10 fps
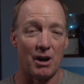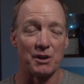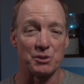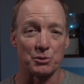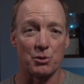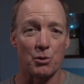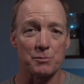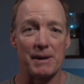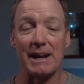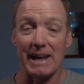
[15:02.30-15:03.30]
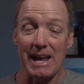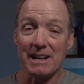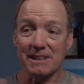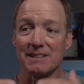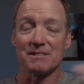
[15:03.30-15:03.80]
on your quarterback
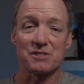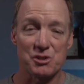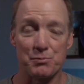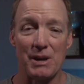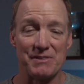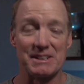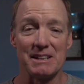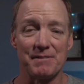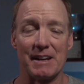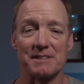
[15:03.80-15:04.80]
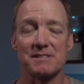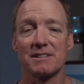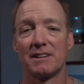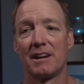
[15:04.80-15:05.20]
and spread the defense.